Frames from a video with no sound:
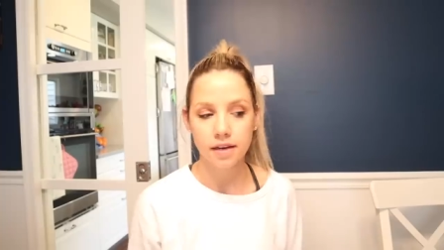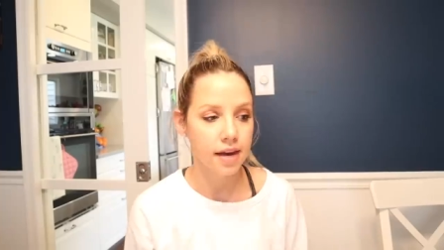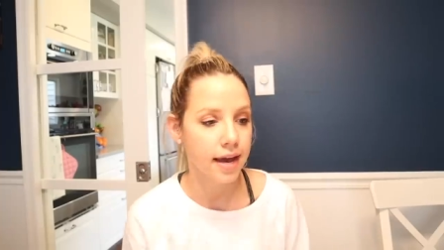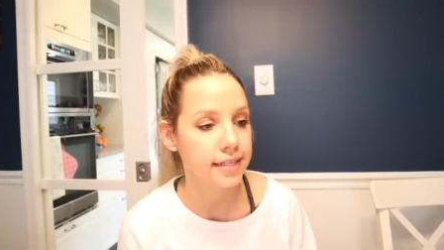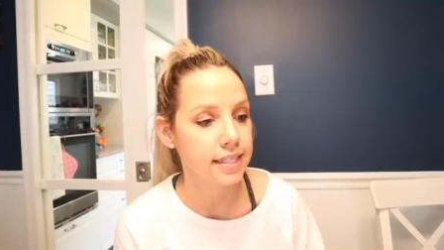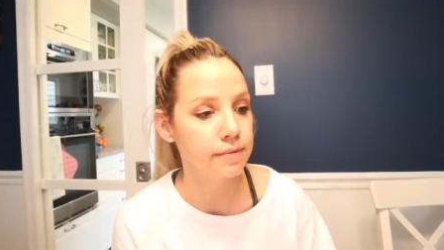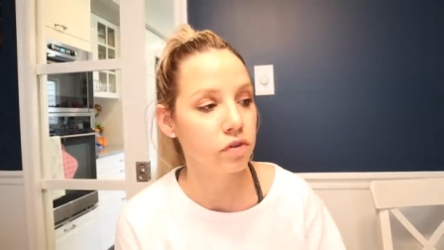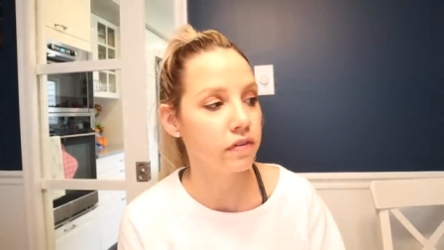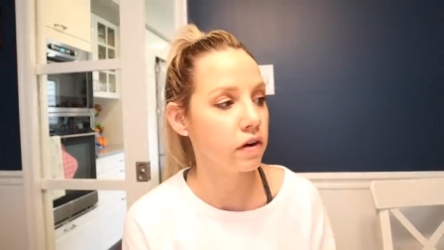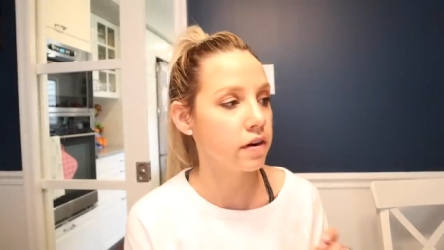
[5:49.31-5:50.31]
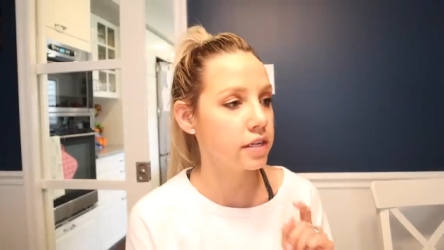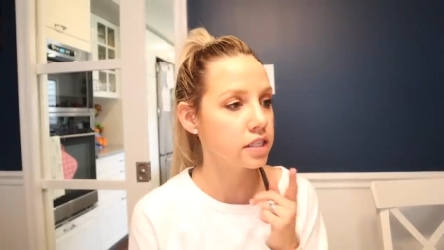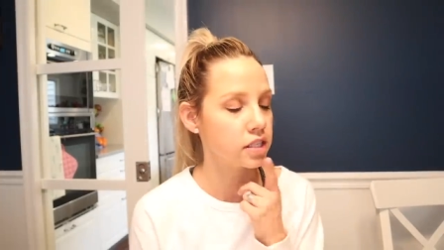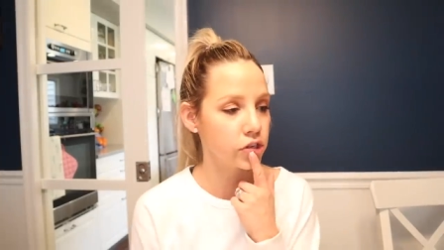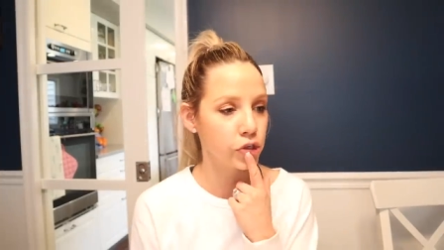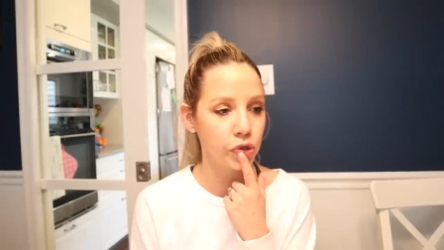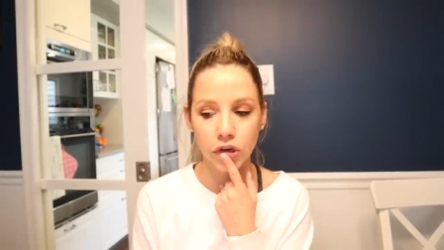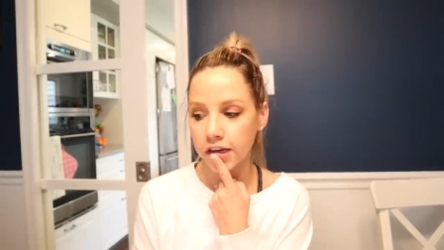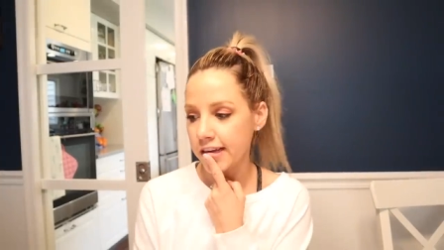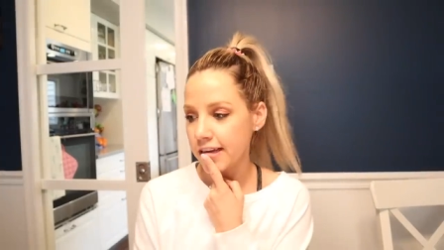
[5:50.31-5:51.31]
Next, moving on
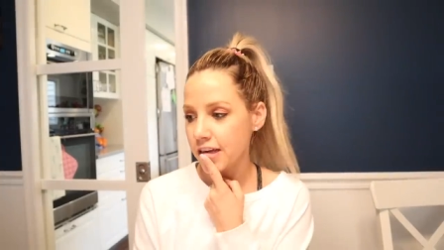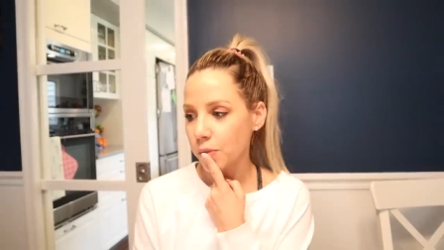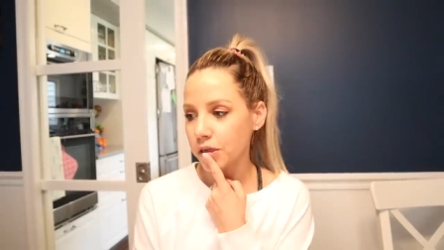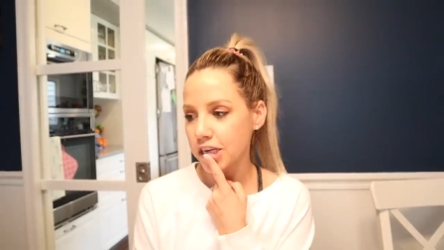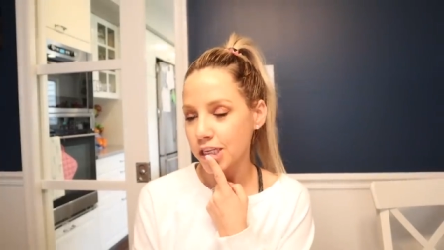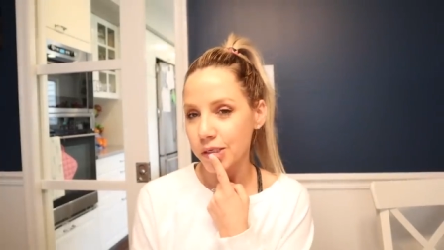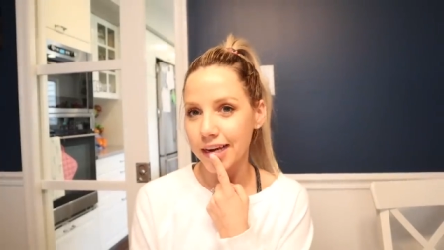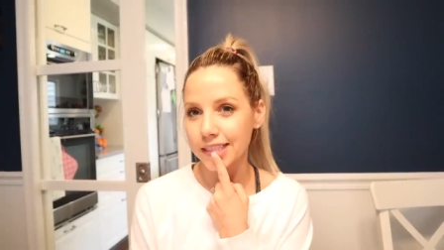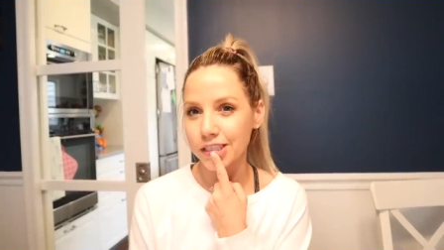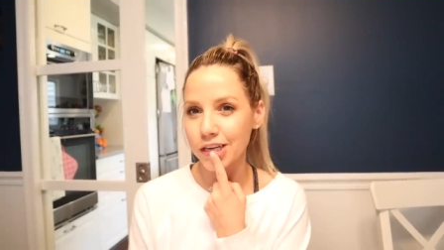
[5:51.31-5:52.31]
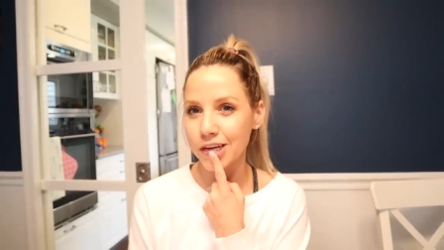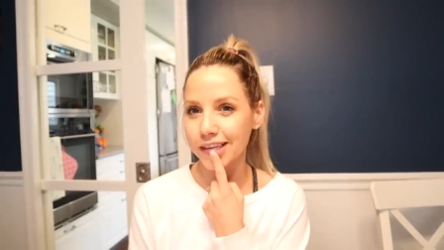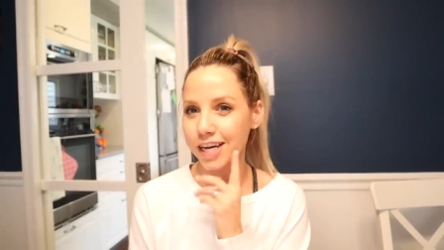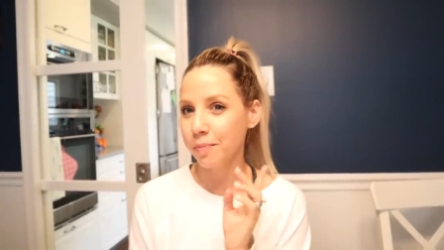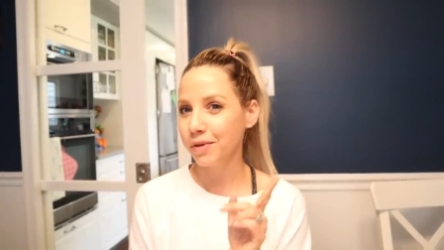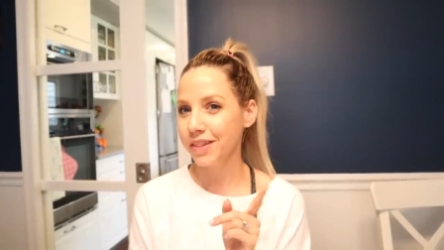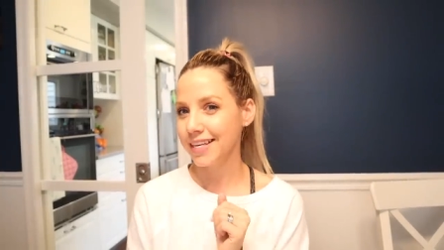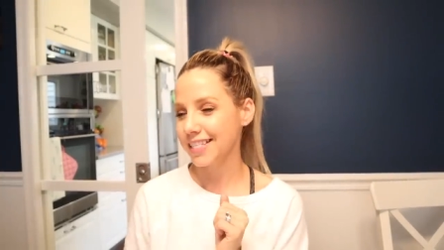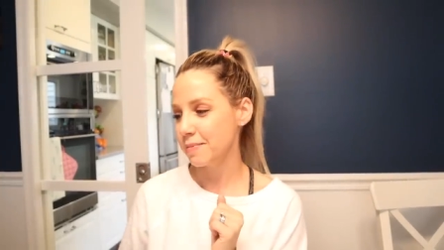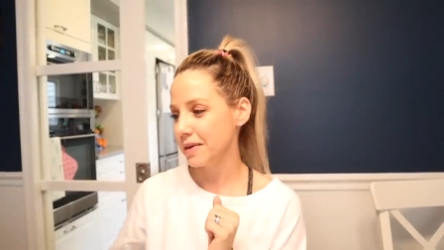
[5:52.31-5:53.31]
to what should I do next? I'll show you a couple of
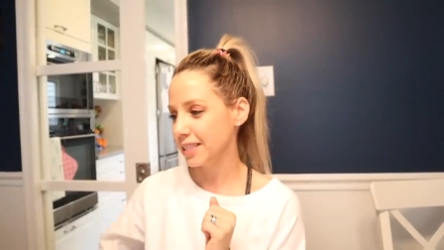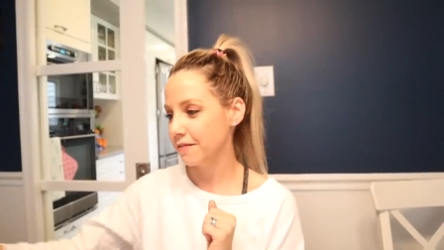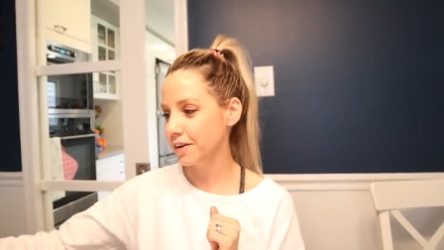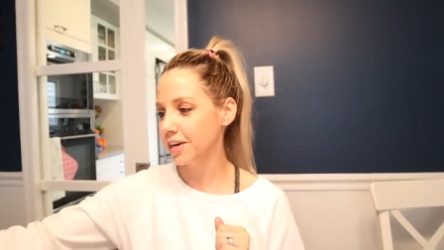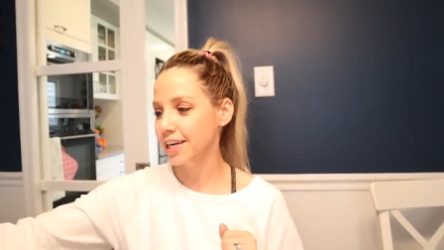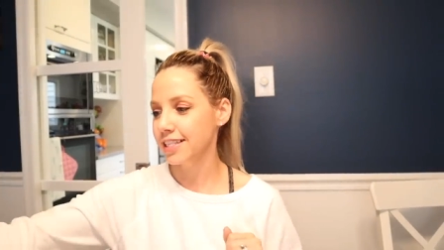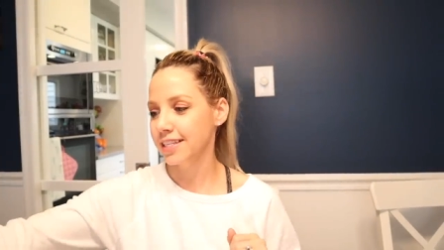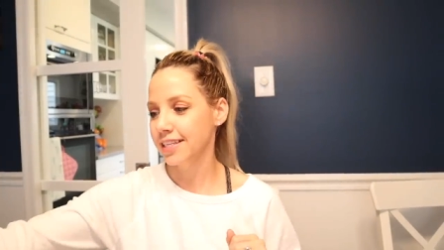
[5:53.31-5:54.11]
things that I picked up for Chris.